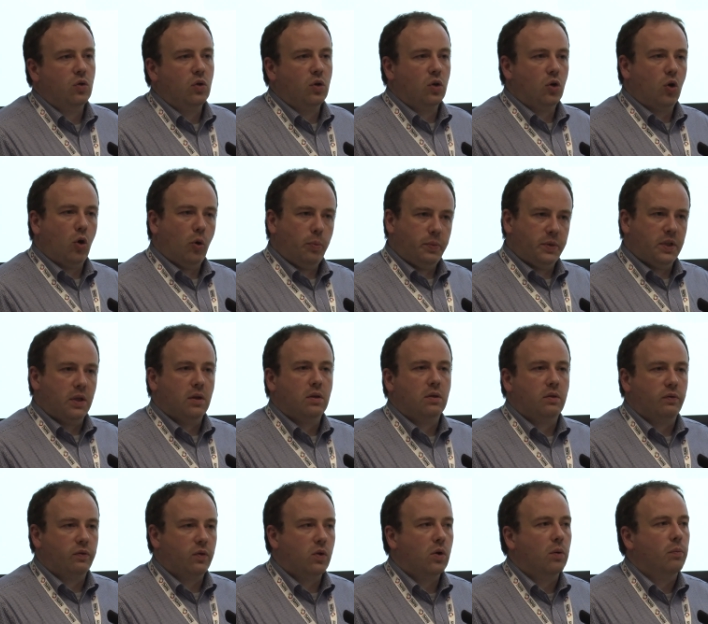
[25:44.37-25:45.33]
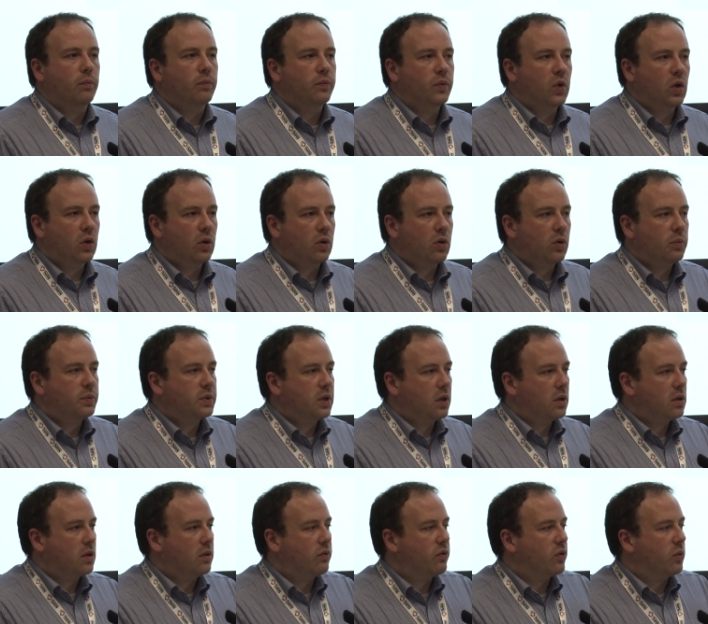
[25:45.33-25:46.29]
You can update the form. You can
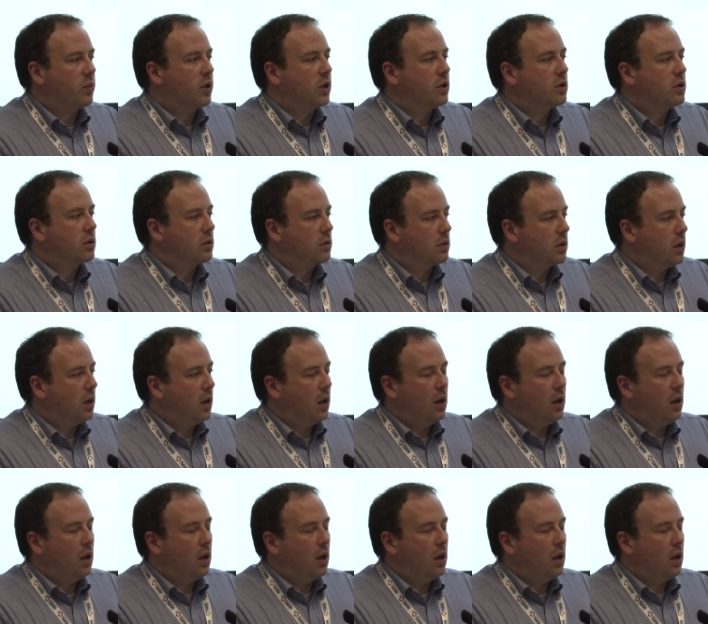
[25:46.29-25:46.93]
update the information.